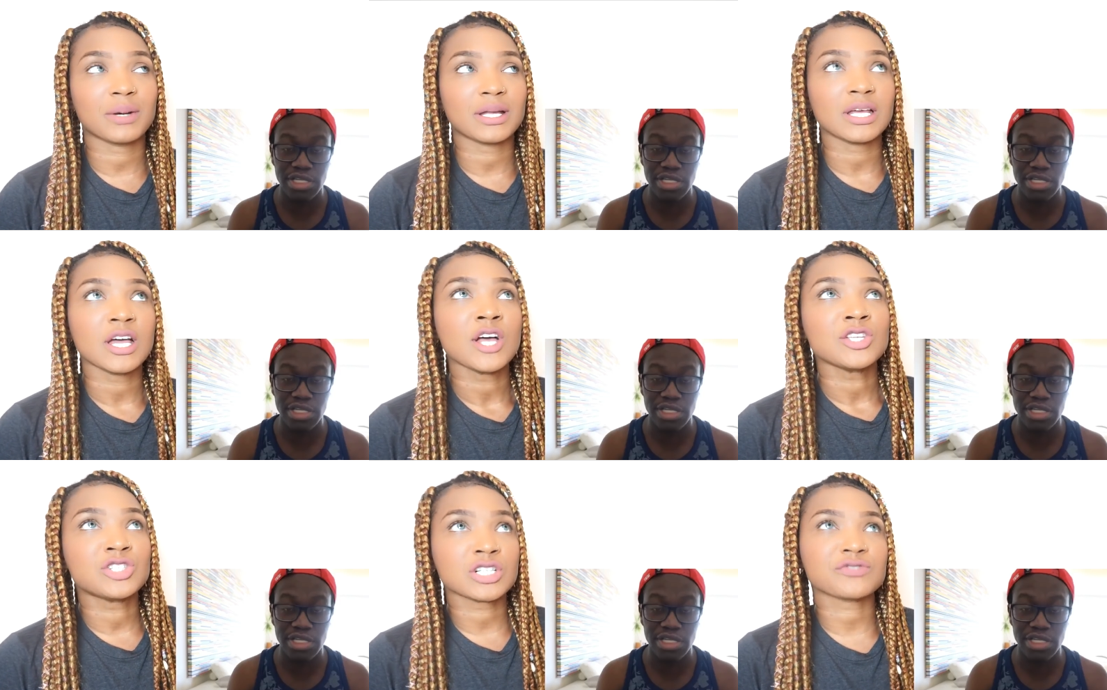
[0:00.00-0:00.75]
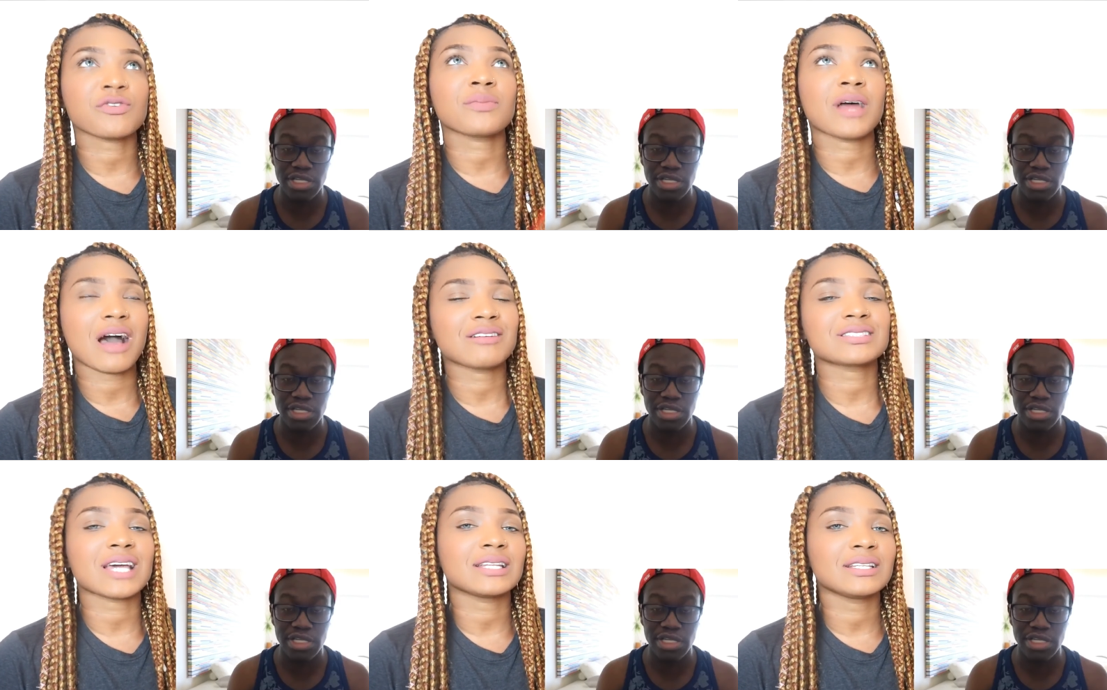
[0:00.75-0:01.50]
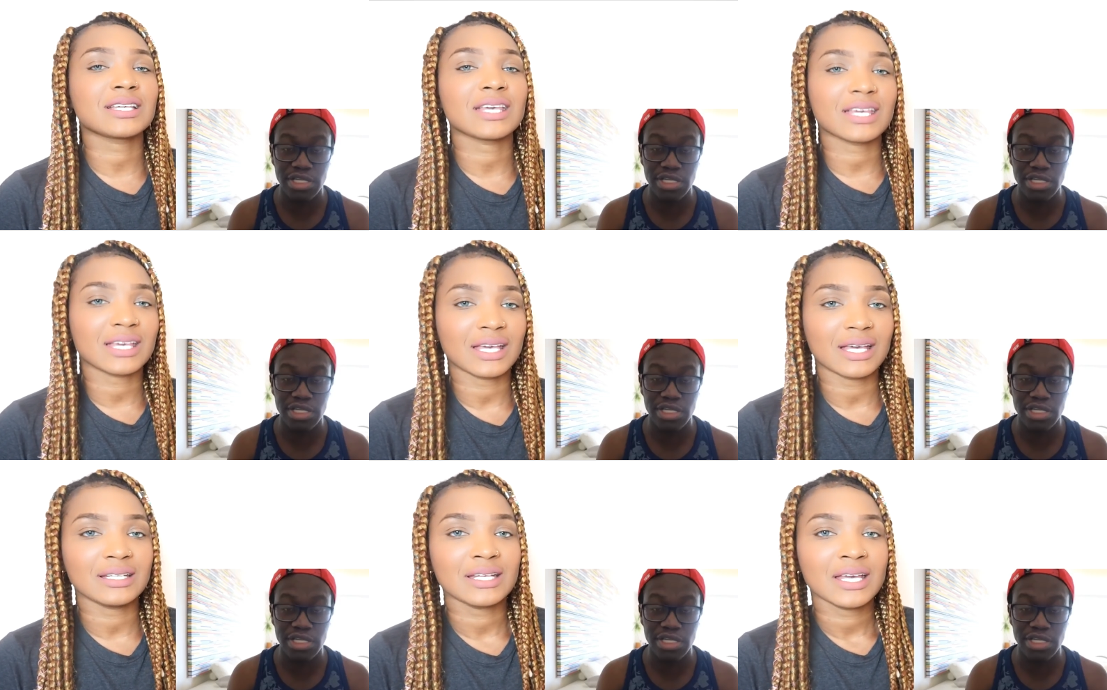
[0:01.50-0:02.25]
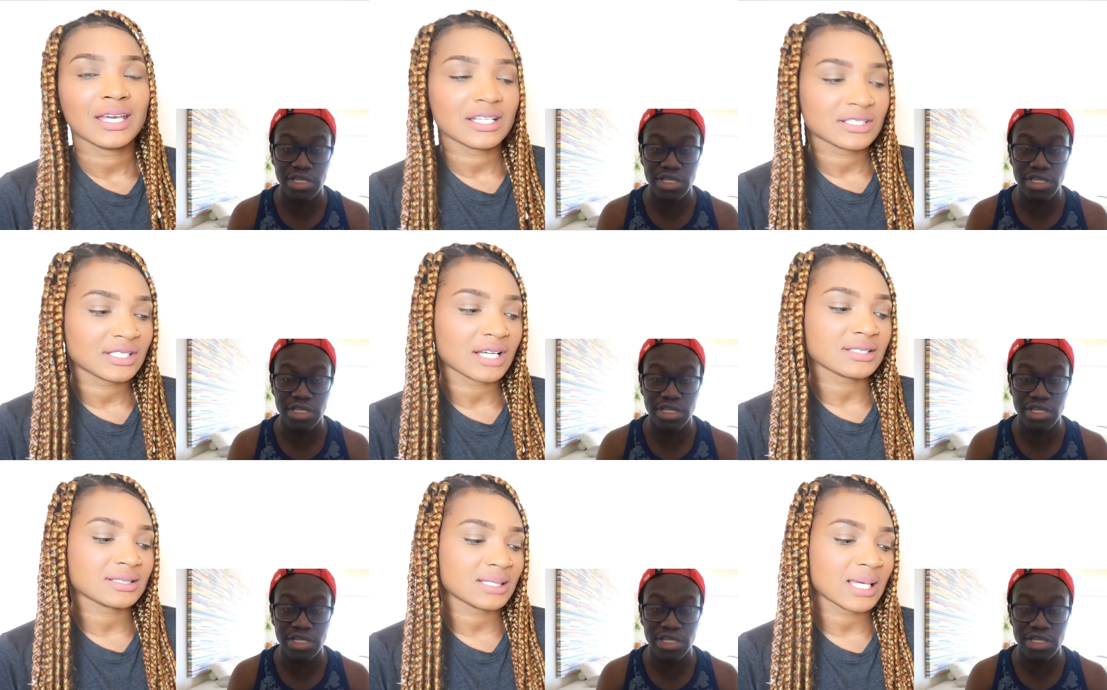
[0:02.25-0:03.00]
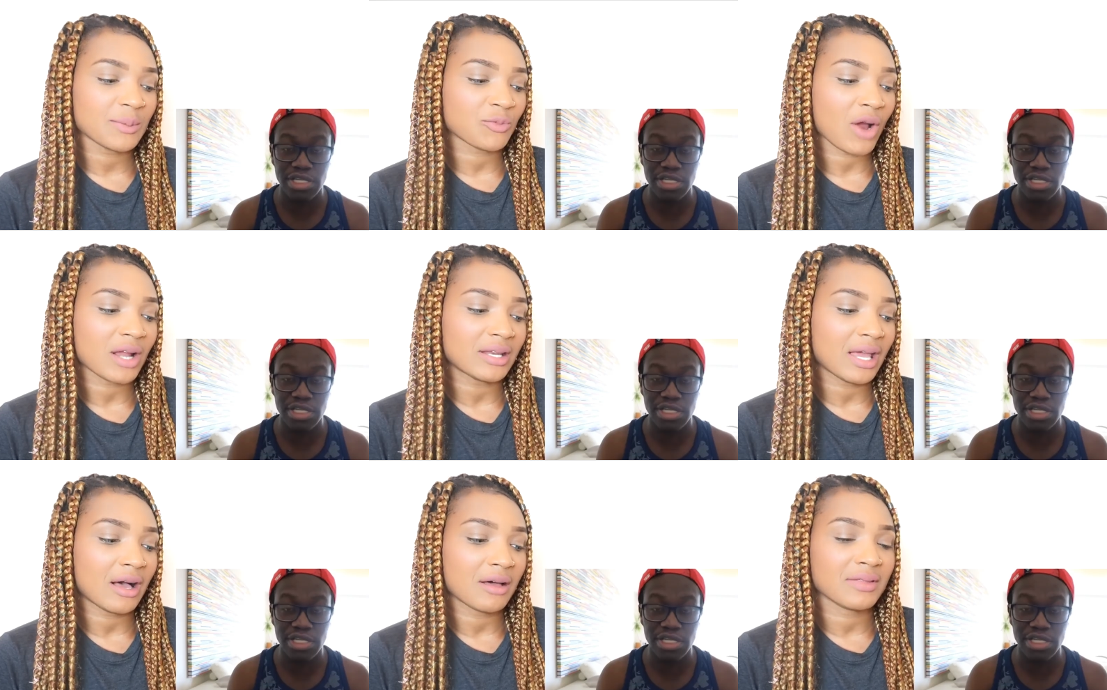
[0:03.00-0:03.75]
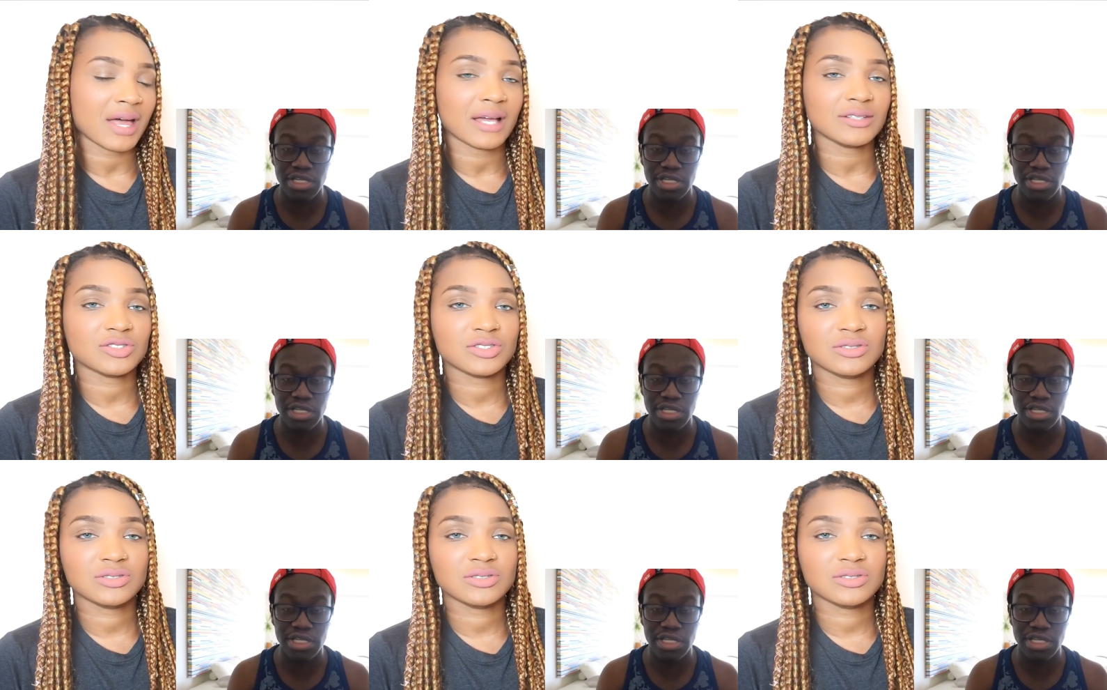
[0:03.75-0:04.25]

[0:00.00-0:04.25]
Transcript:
Speaker 1: But just from the outside looking in, it does seem right now that